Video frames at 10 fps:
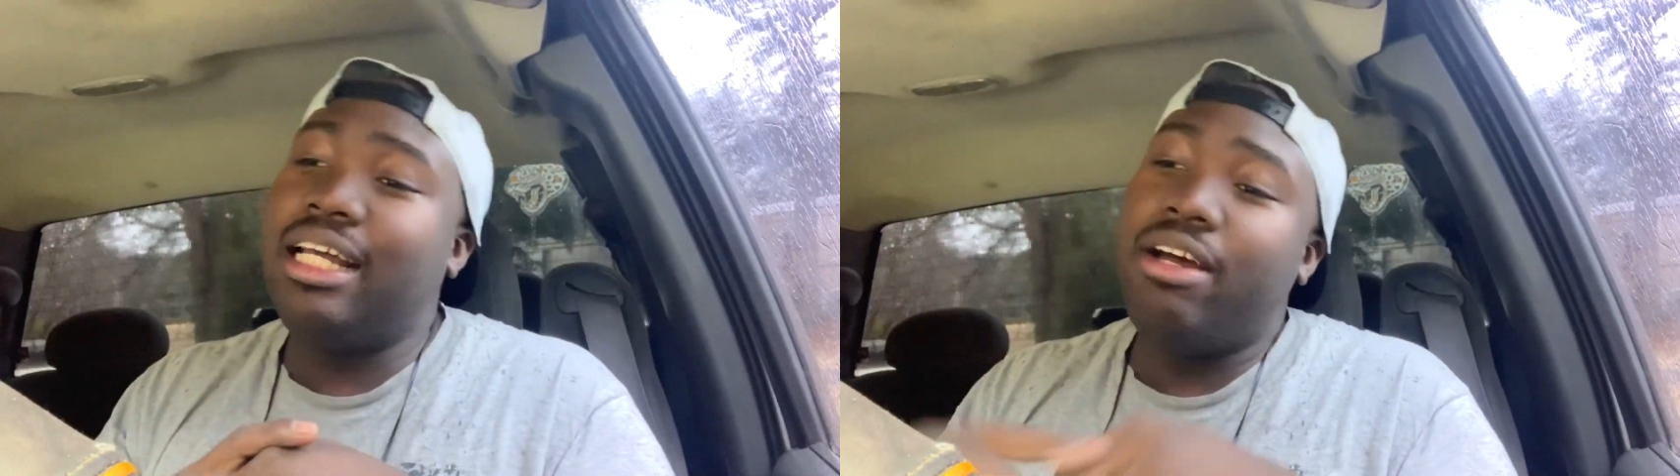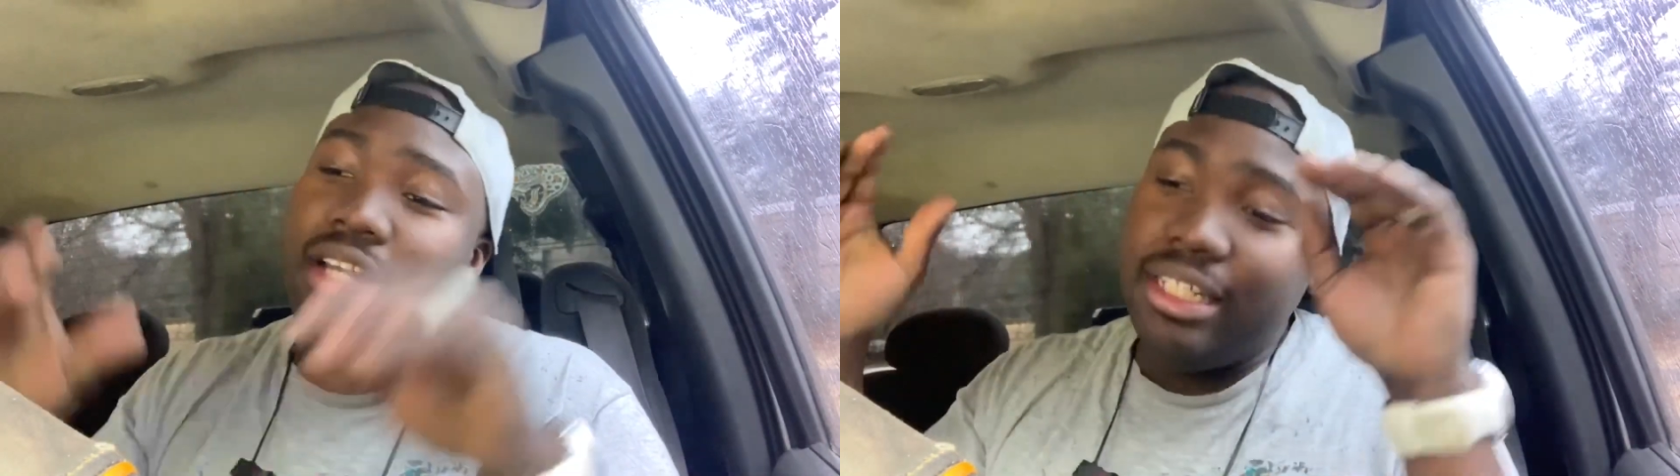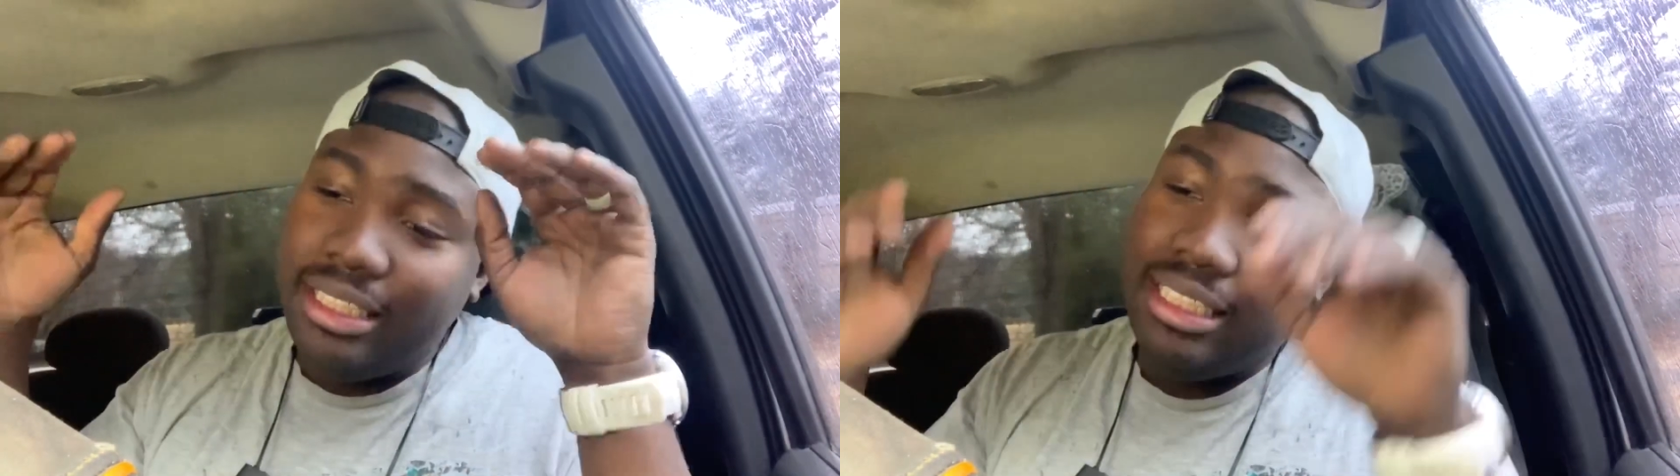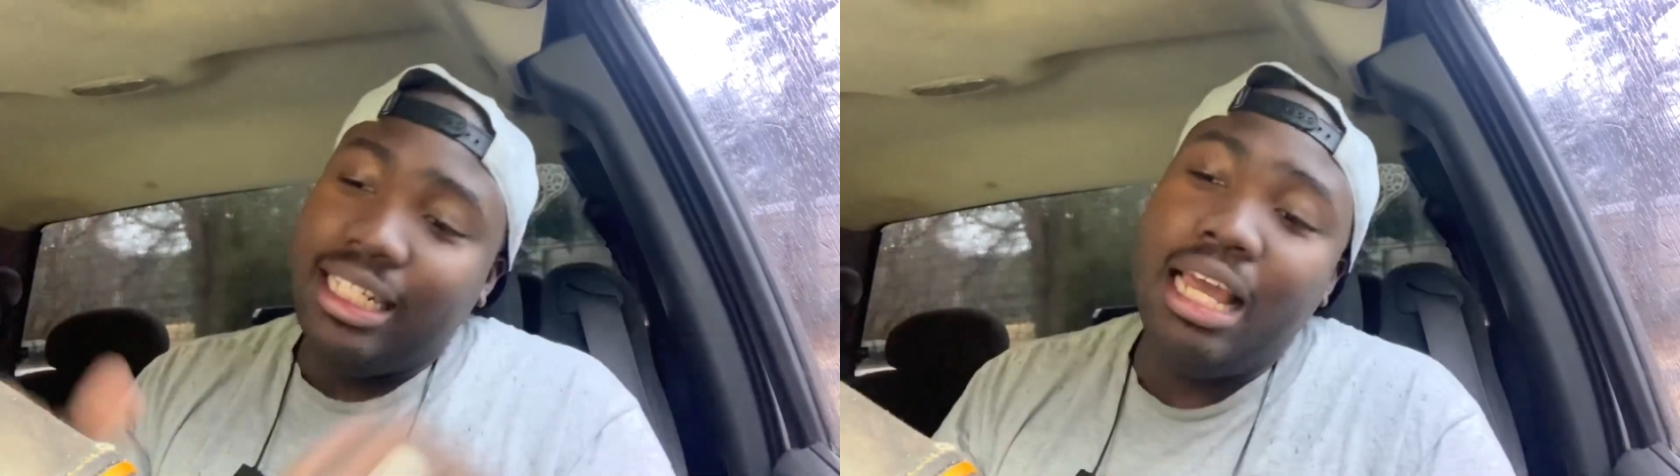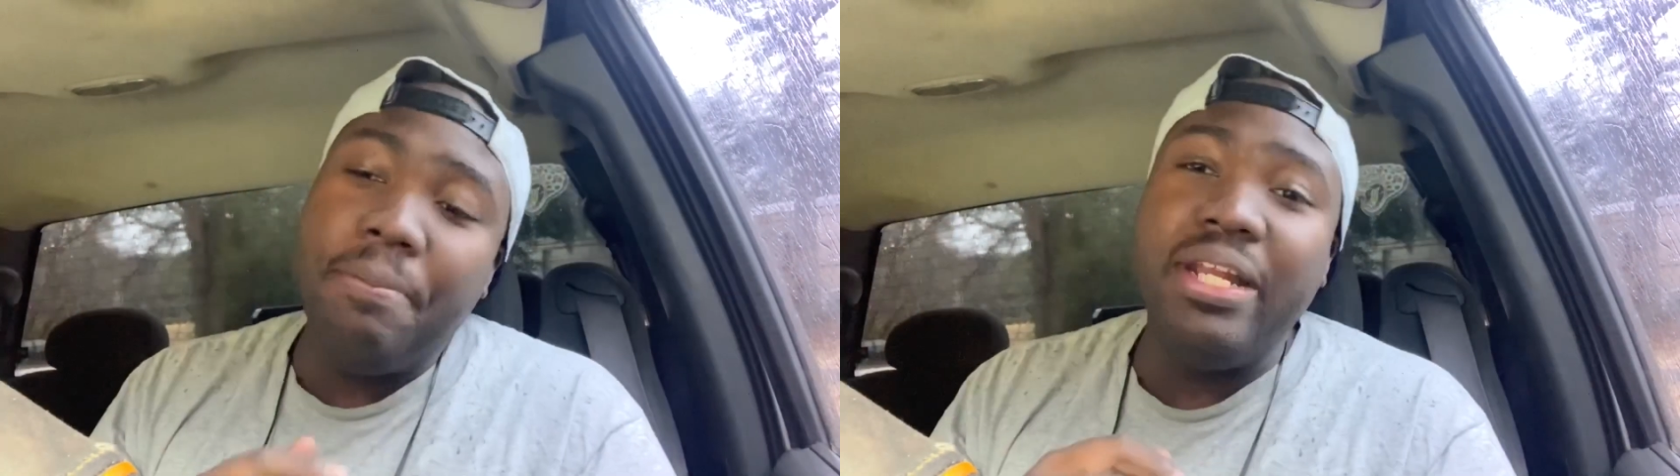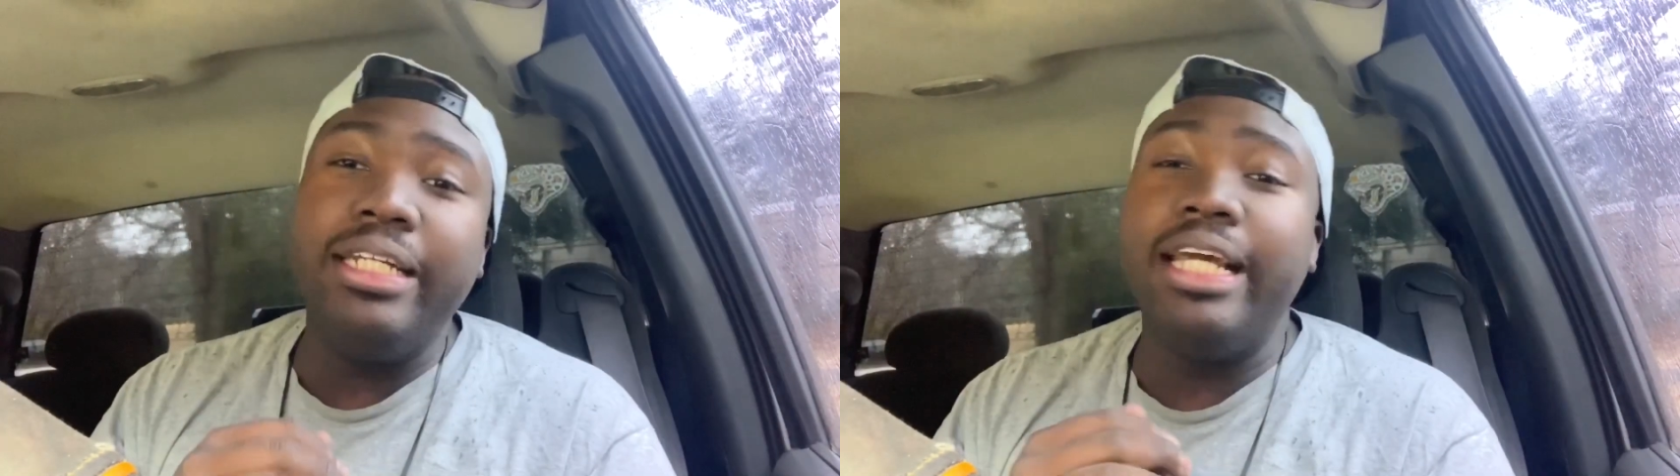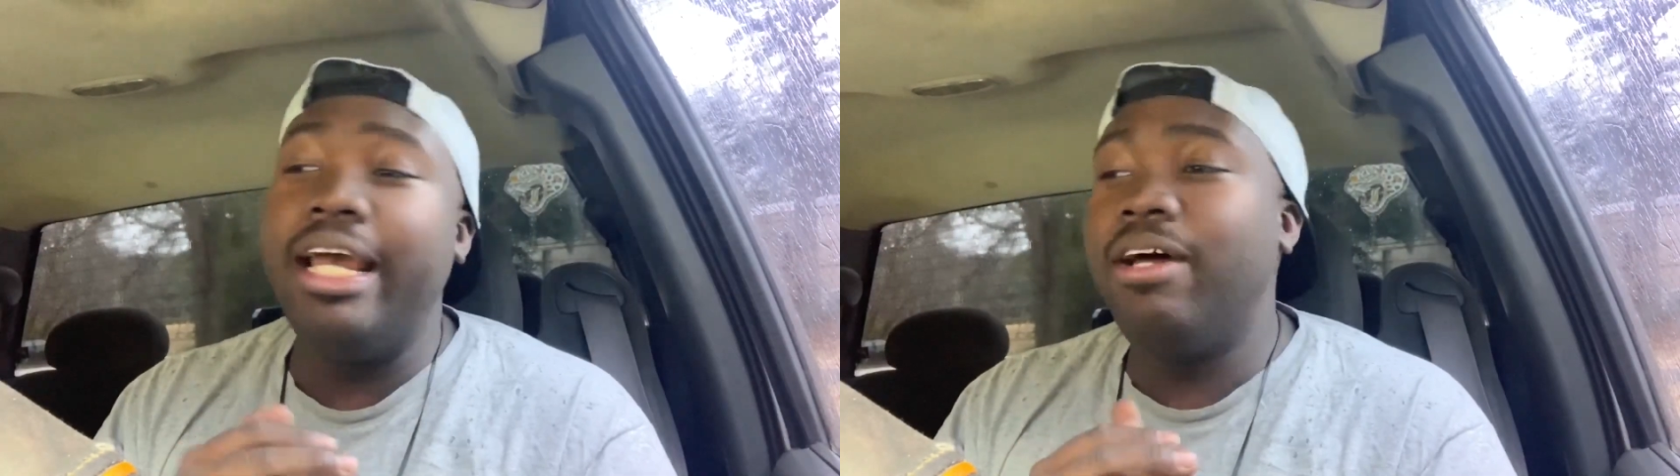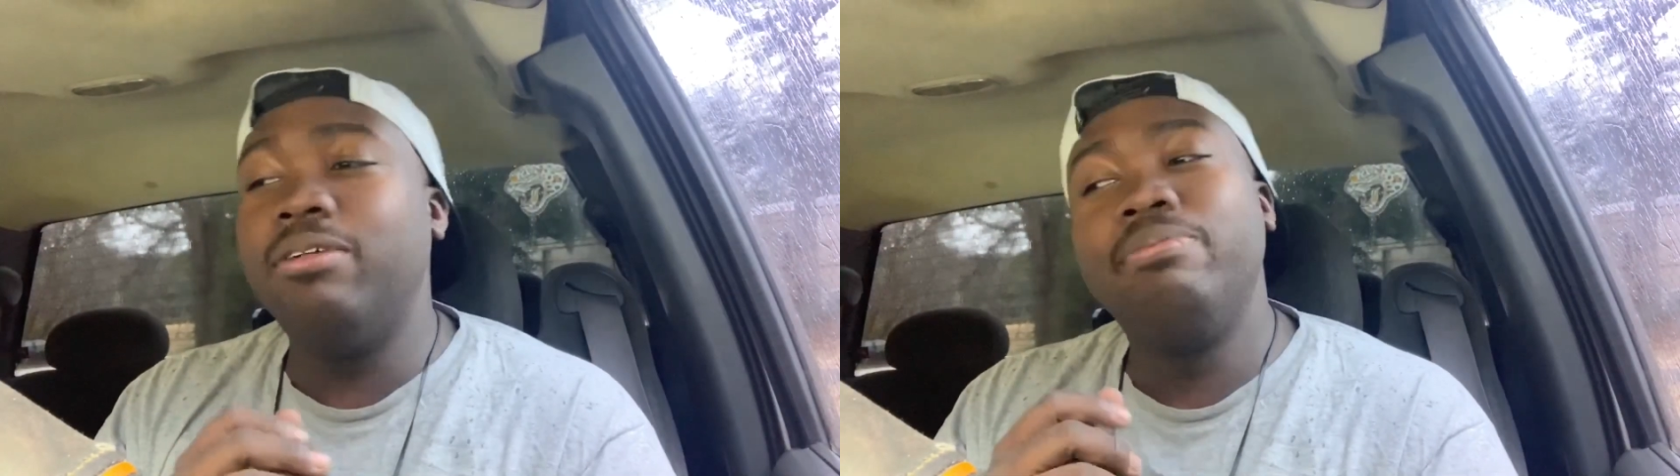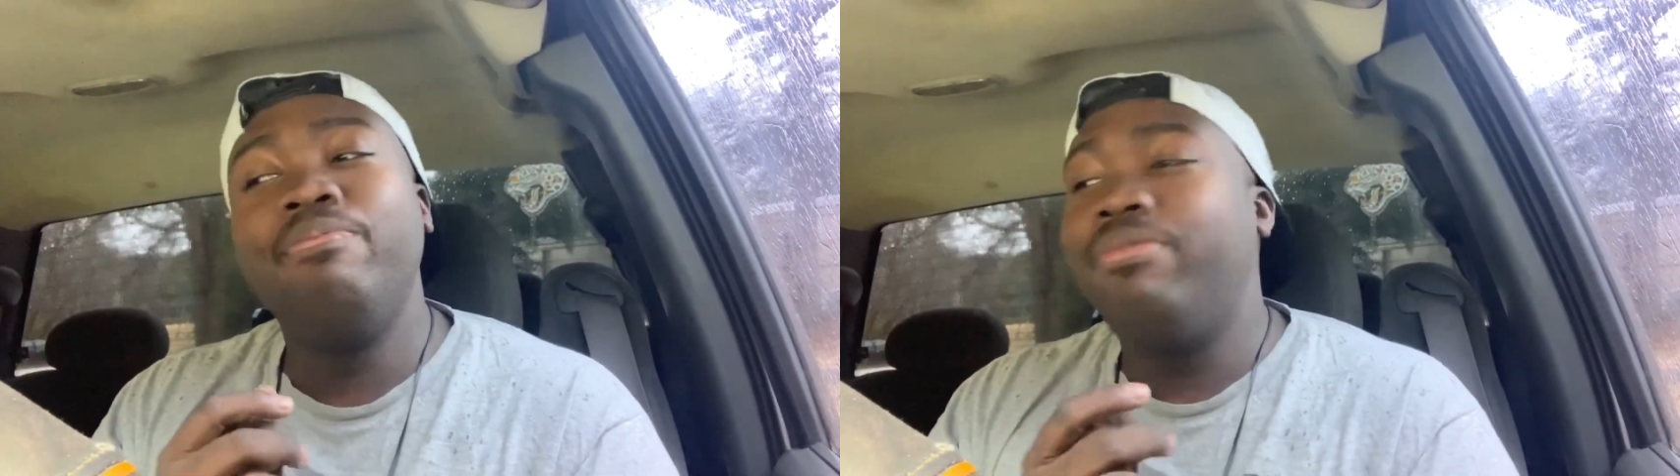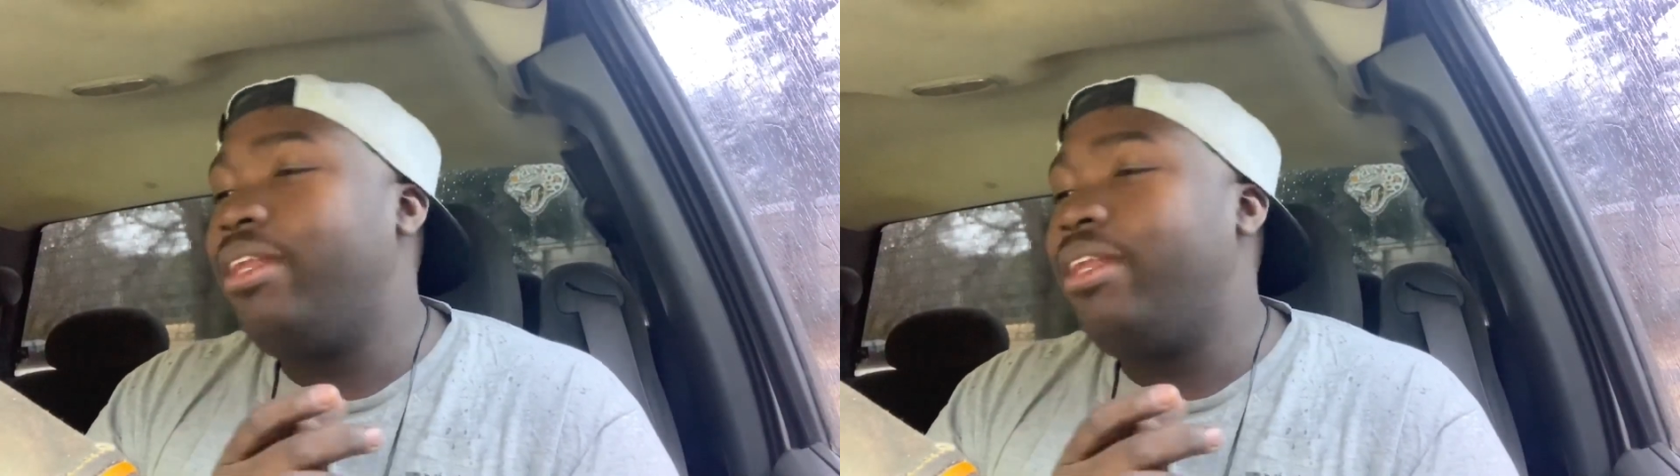out and slamming it down,